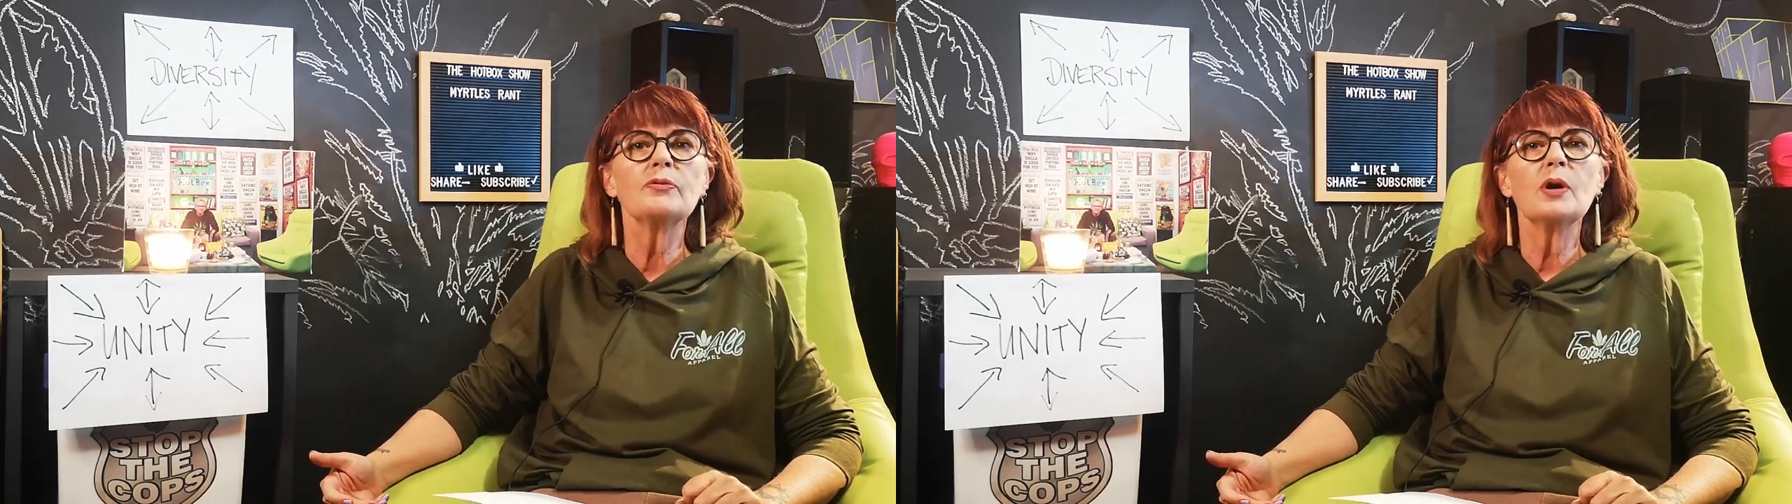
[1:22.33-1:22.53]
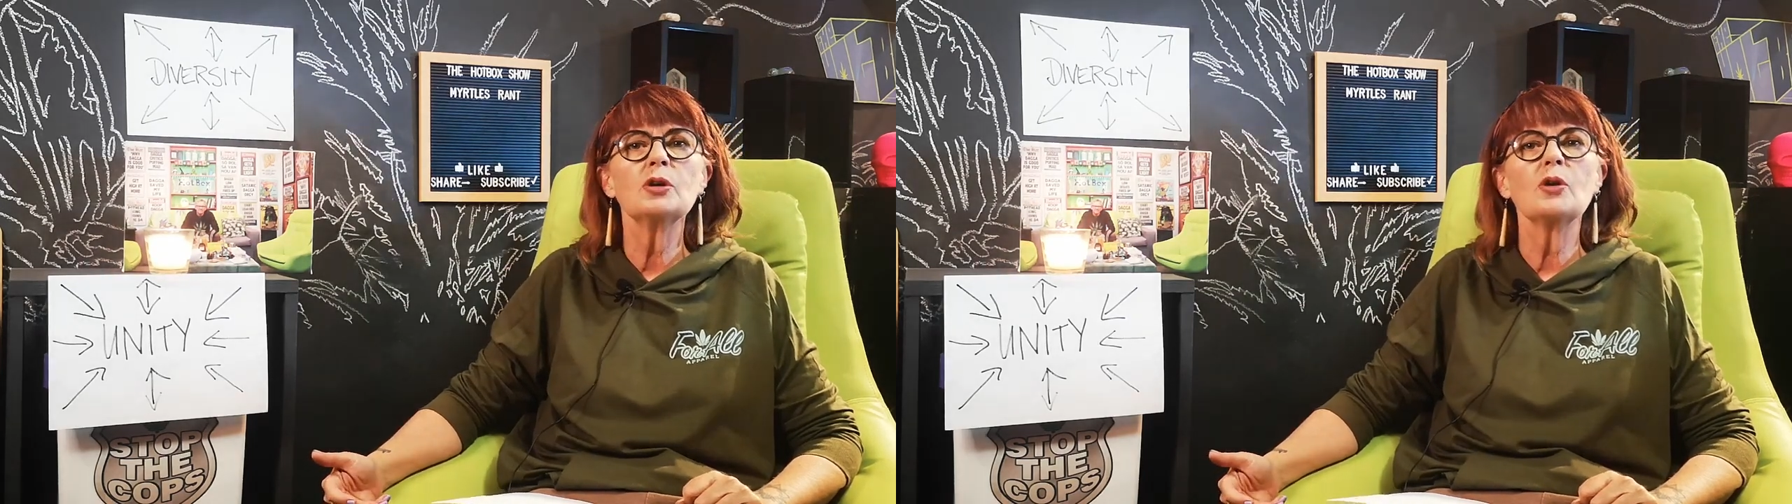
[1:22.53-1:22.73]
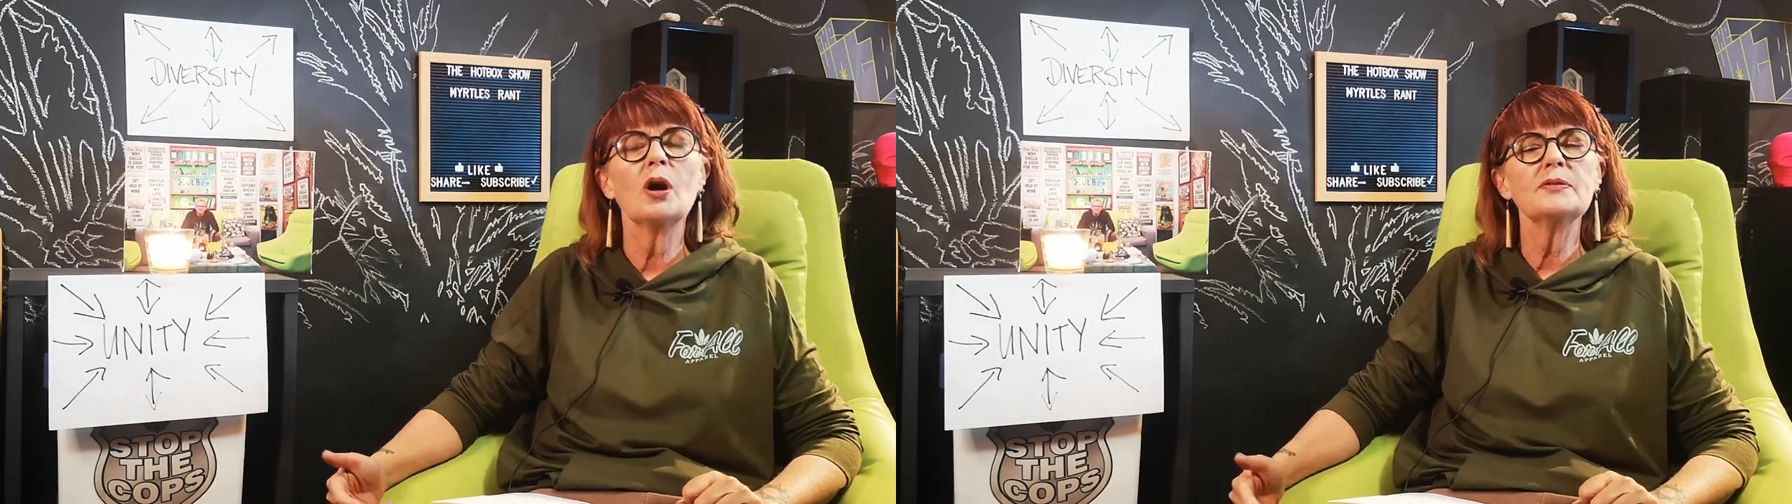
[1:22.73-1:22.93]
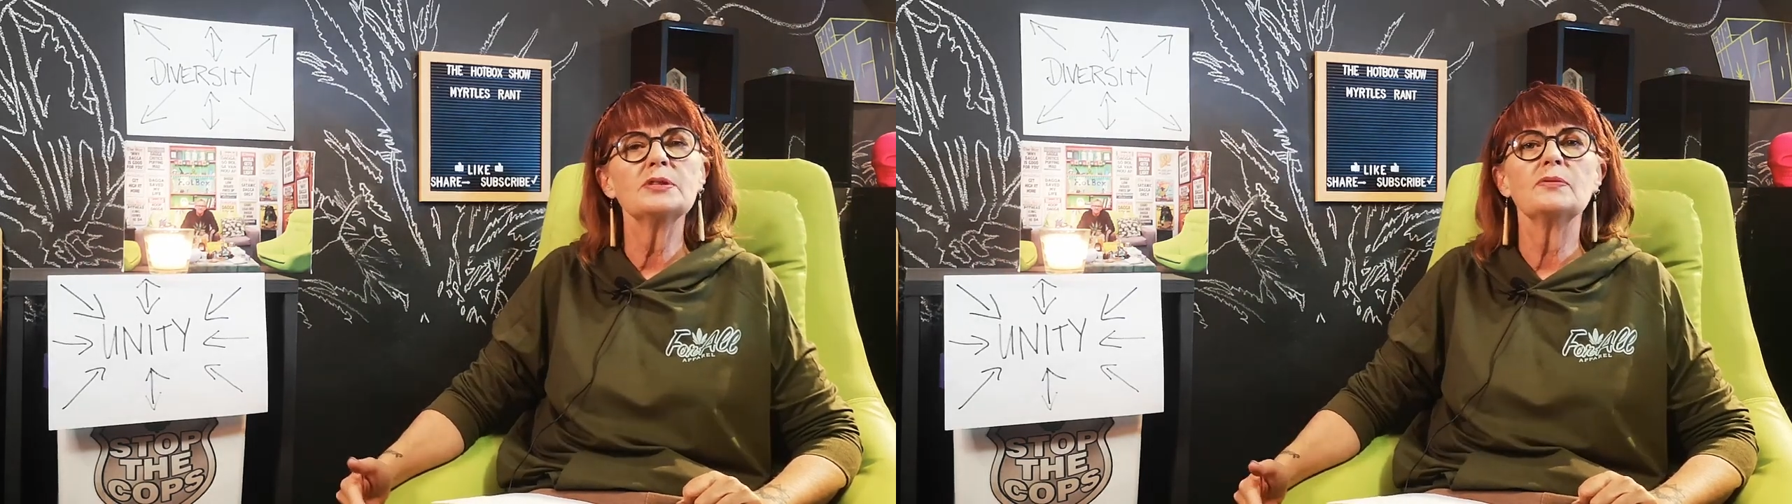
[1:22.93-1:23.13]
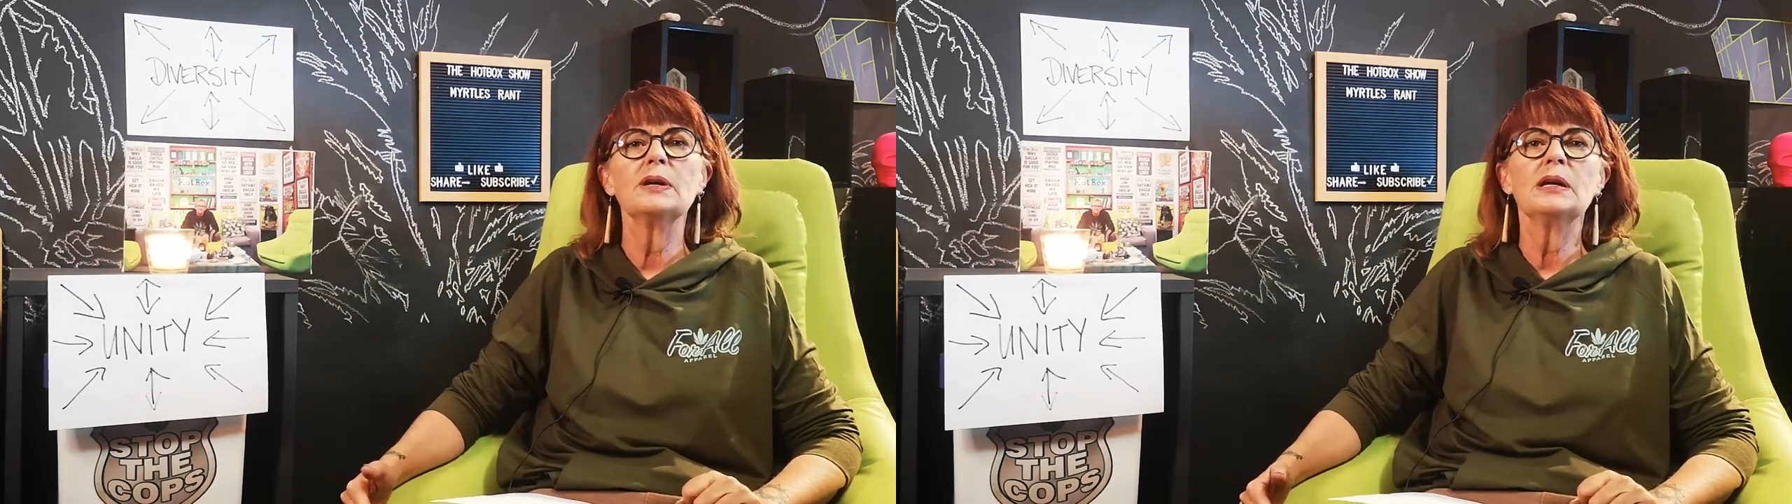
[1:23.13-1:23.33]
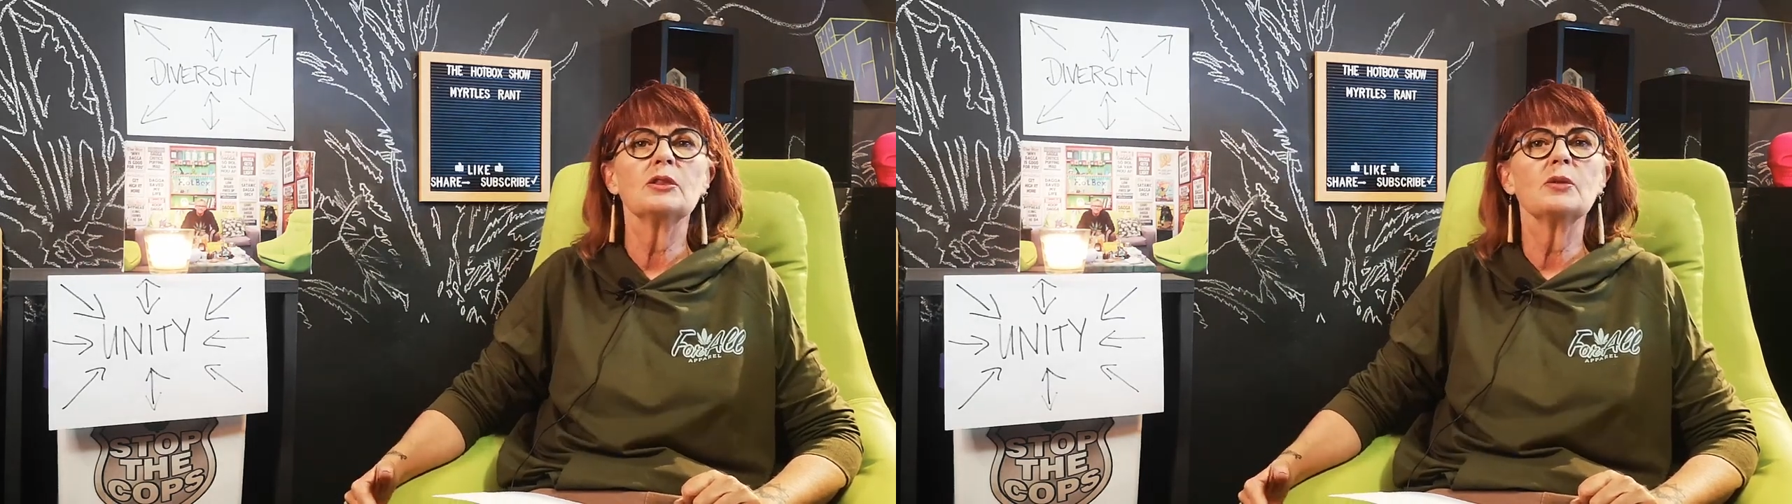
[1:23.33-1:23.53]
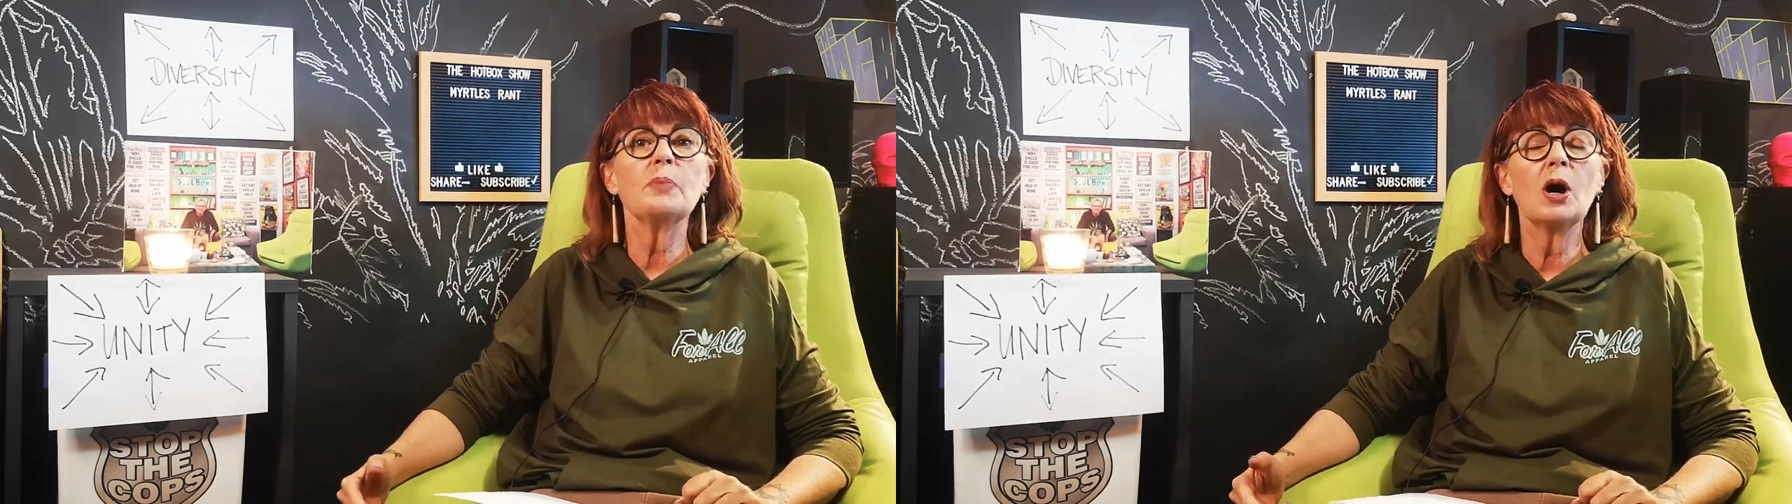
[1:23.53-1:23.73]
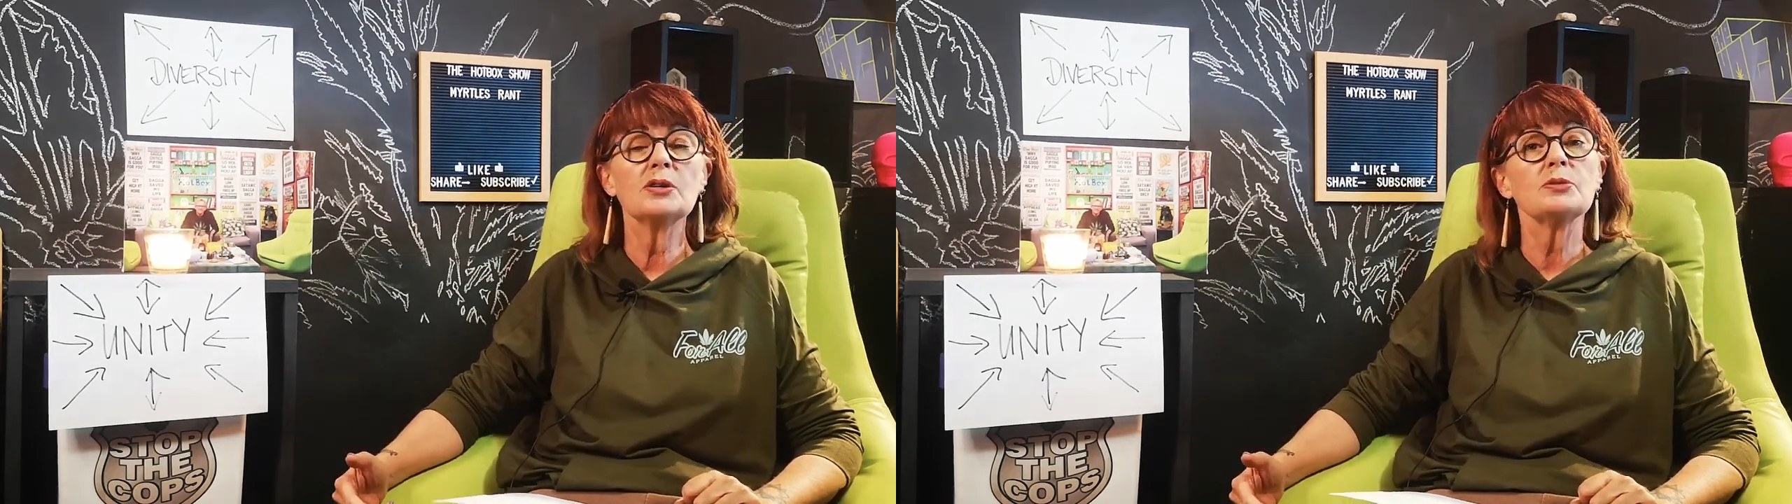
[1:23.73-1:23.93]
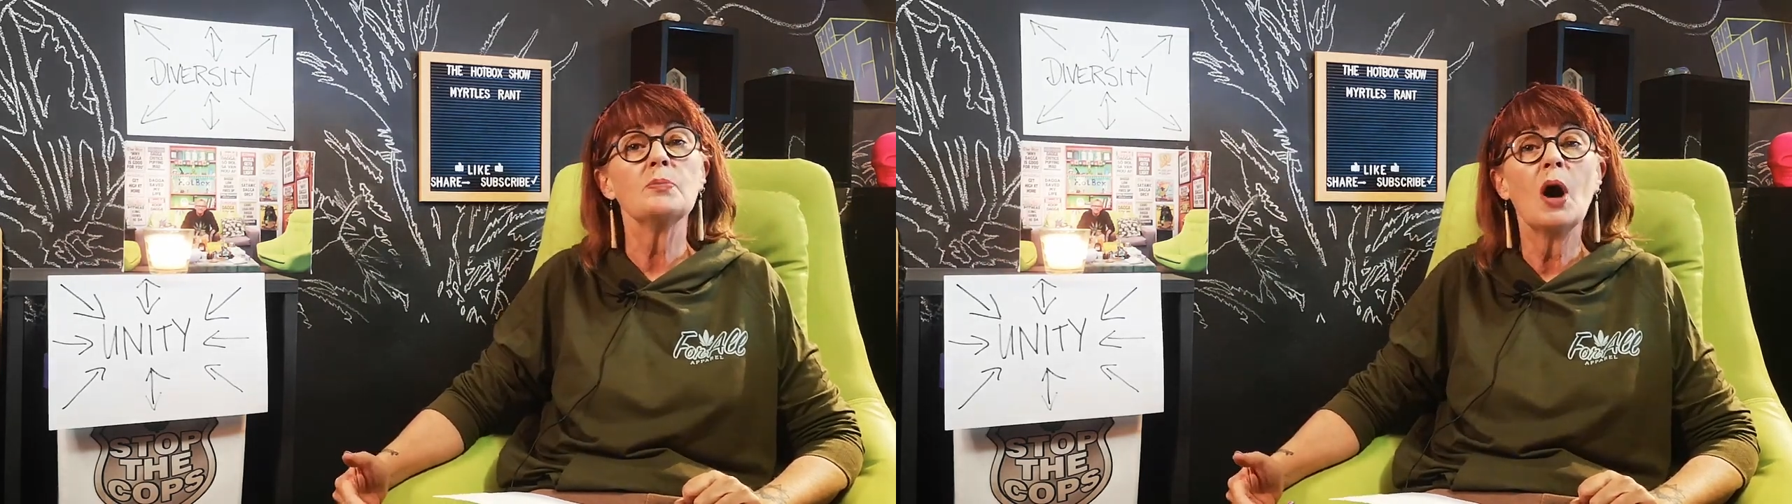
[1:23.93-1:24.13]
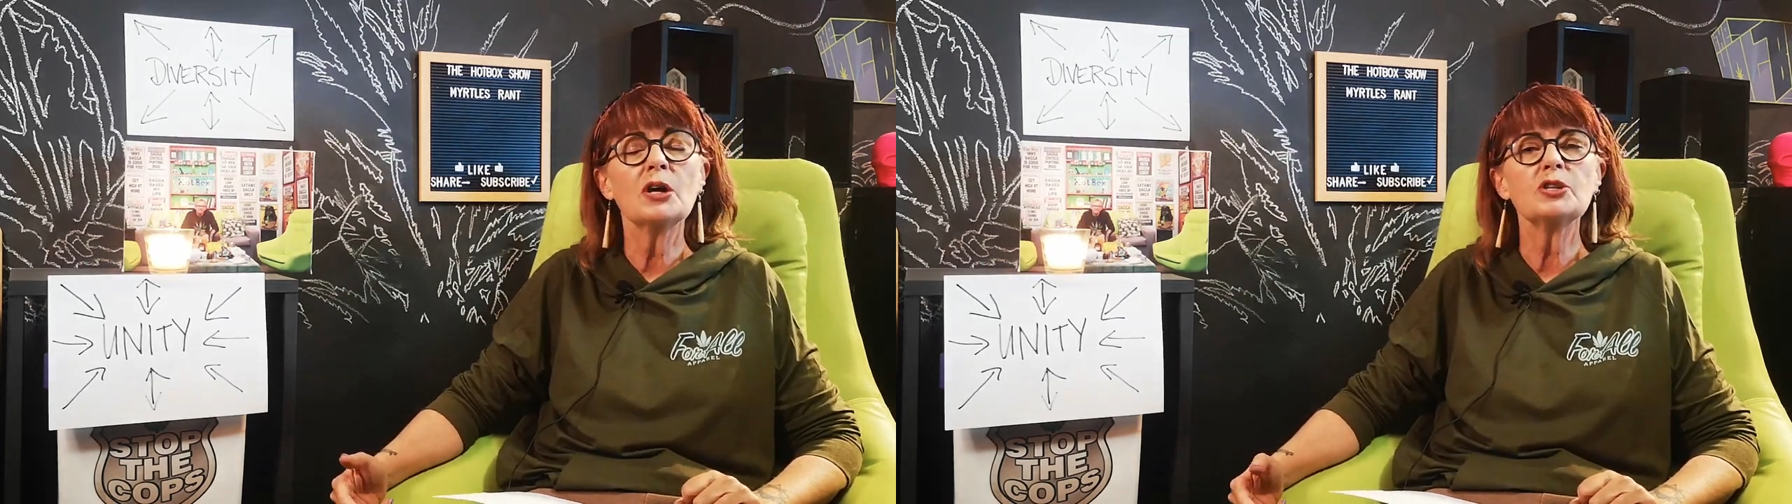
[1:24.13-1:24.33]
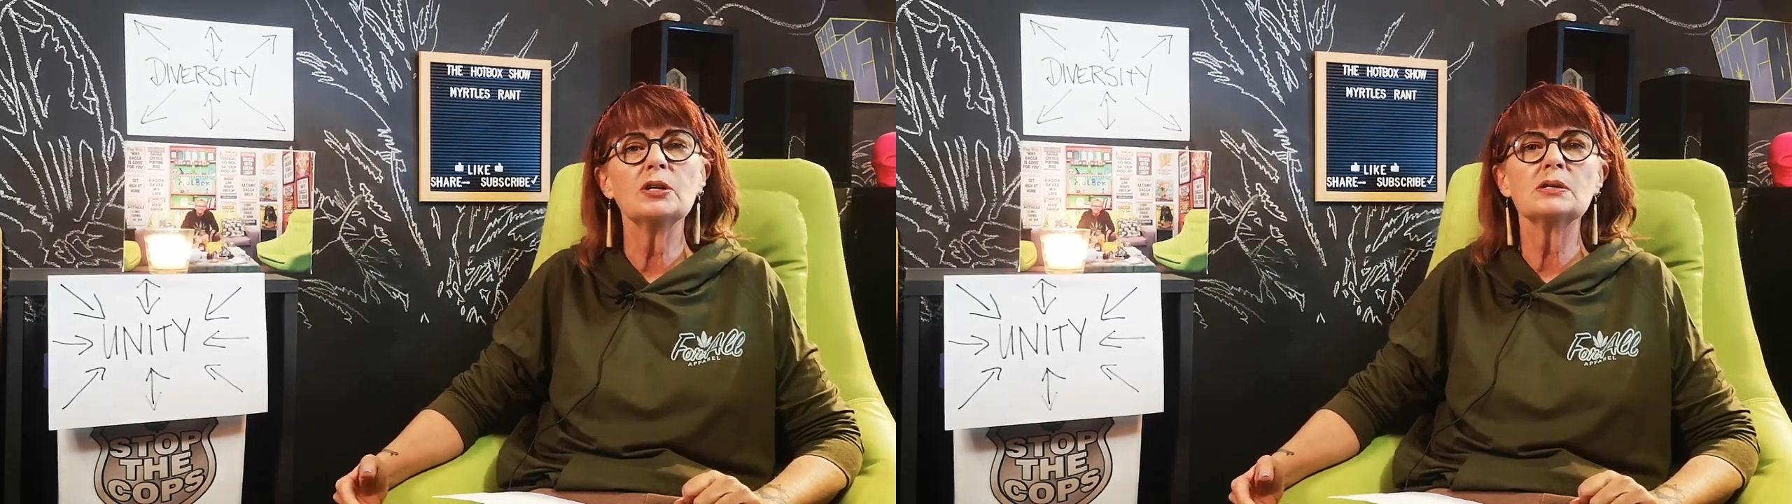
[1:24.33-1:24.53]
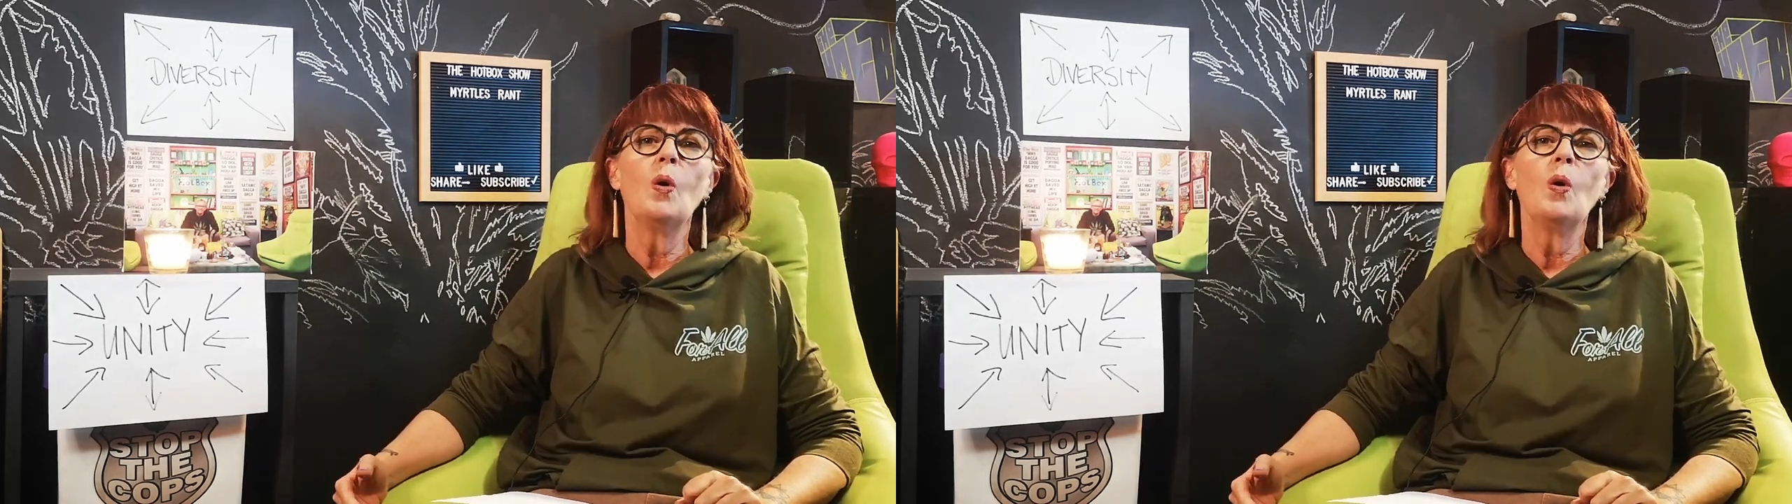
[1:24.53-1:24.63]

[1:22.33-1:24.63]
photographs of any of the past marches